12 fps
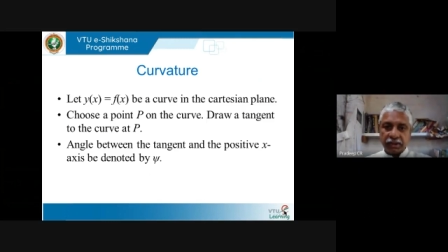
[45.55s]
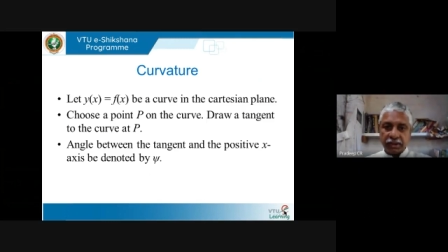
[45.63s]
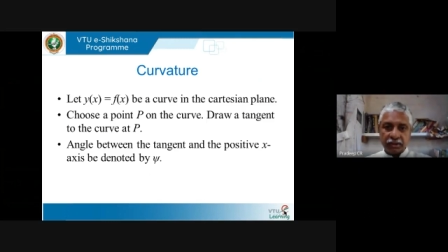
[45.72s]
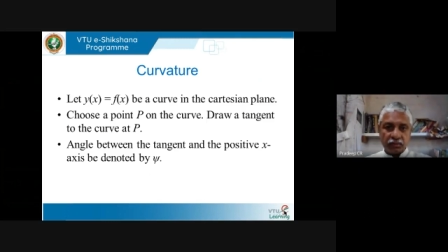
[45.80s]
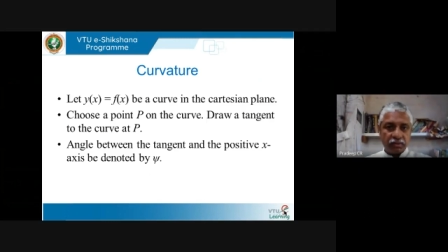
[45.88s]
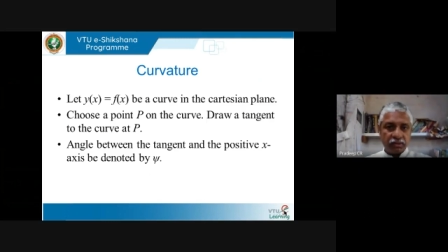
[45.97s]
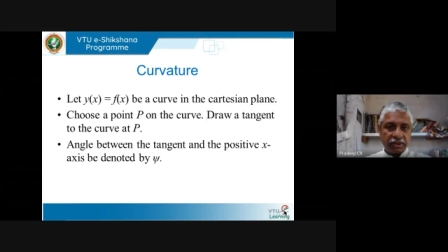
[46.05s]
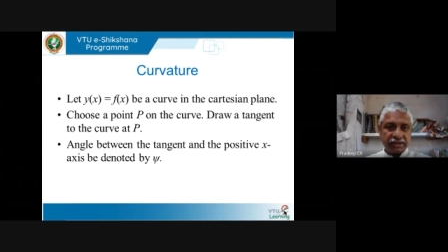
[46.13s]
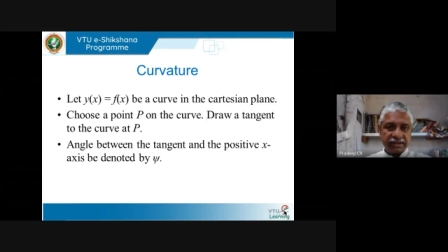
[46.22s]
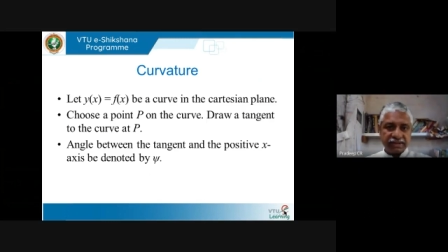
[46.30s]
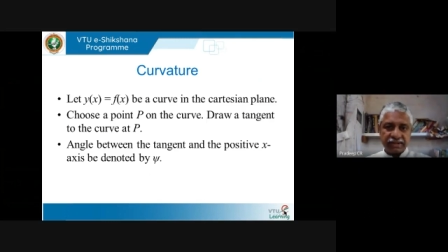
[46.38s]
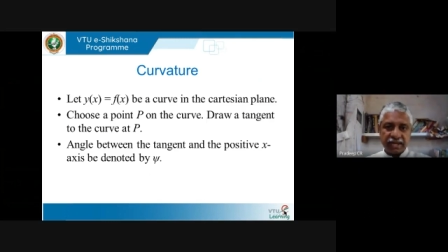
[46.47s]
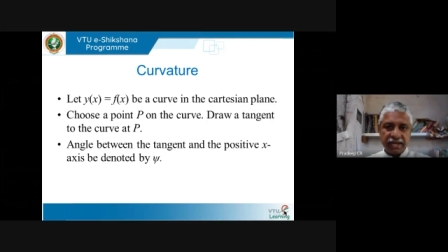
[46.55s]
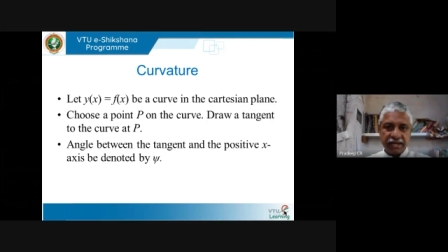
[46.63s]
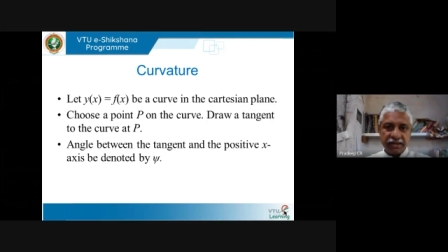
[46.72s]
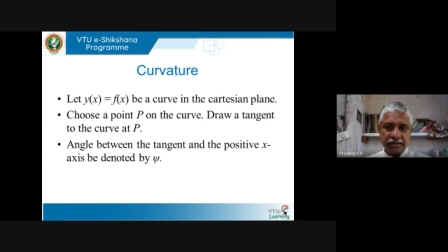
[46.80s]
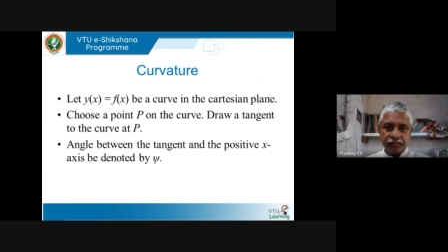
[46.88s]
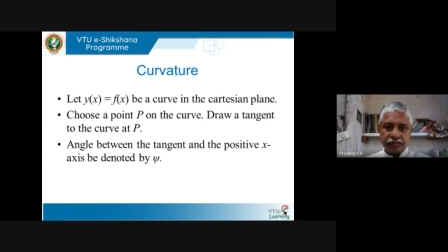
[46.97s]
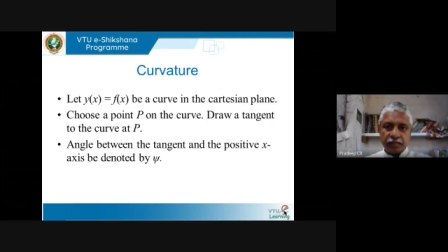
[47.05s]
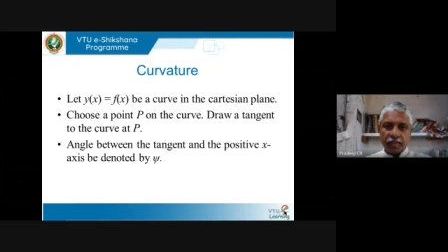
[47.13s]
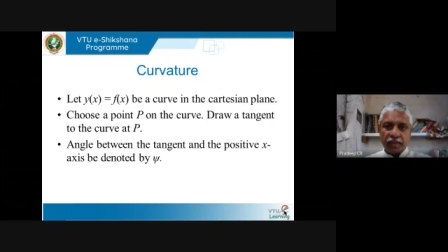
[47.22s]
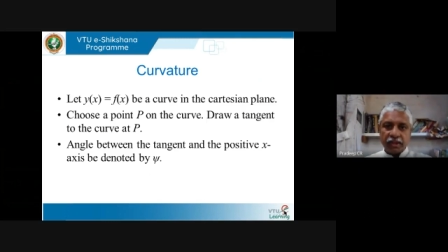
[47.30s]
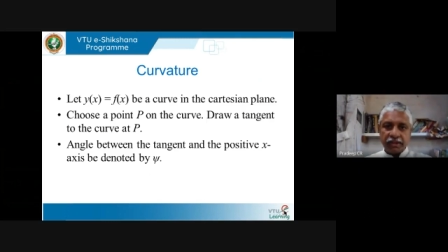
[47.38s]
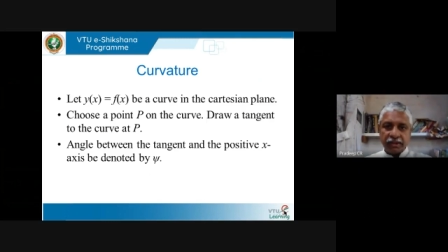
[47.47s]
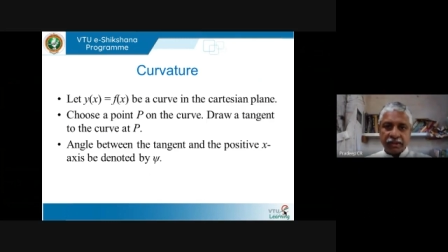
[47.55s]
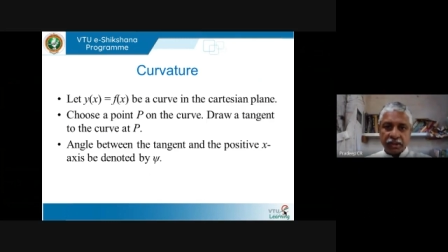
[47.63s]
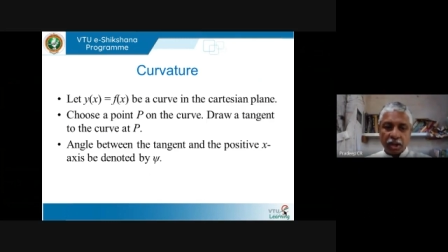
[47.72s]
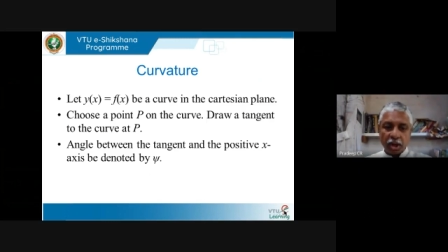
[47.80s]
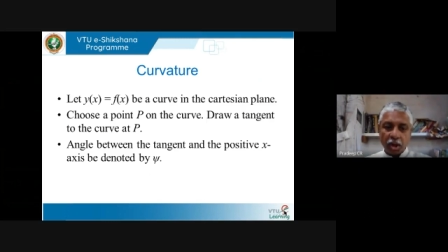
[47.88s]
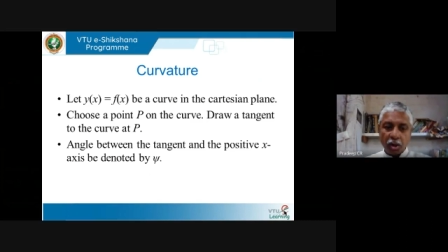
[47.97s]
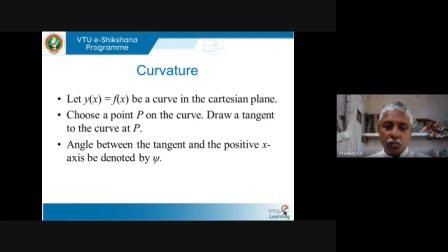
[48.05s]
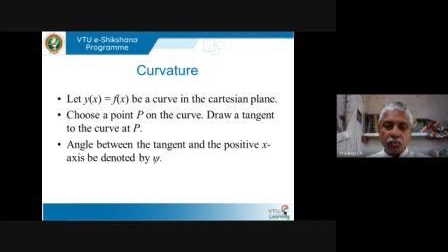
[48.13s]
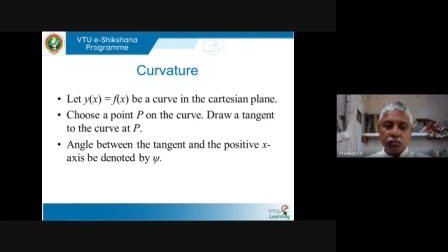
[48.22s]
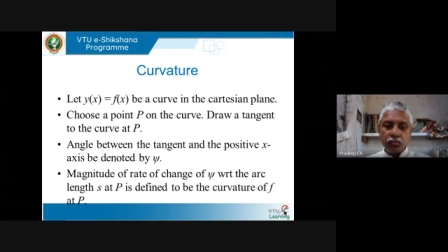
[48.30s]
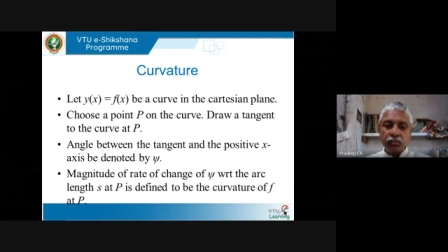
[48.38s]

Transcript: I call that psi, and then how